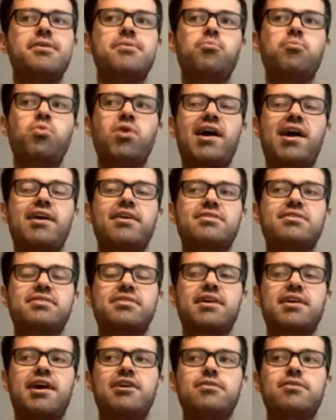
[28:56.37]
right
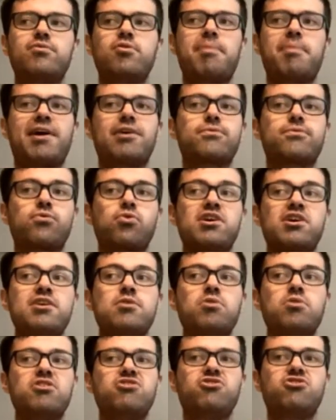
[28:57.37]
side of the back three,
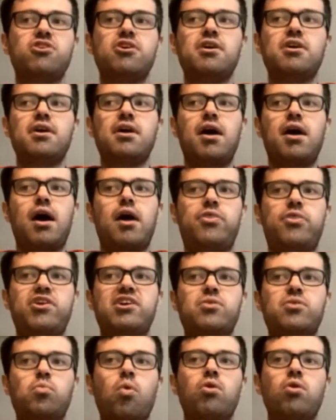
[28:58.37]
which I
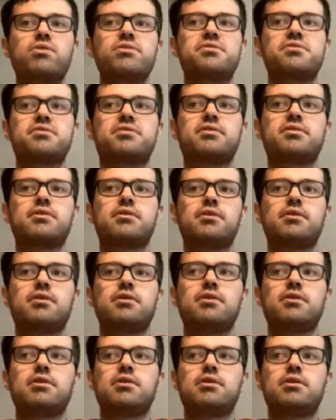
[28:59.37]
think
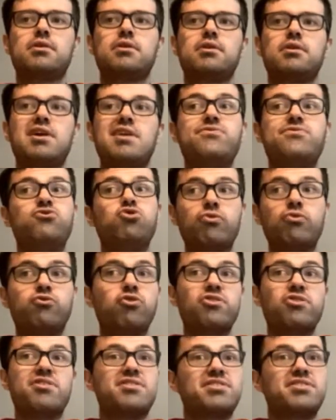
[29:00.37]
if Duff
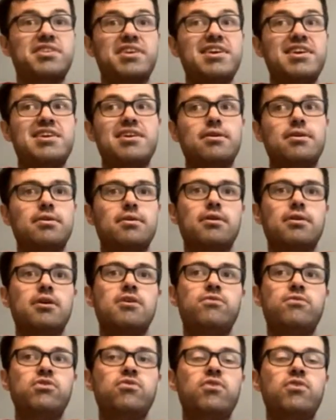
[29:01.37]
doesn't see,
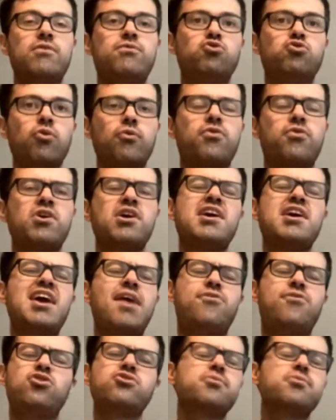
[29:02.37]
if Duff
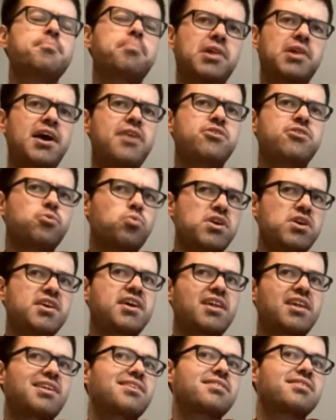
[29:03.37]
doesn't play this
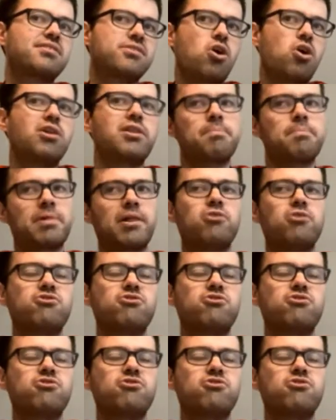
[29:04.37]
weekend, he'll certainly play on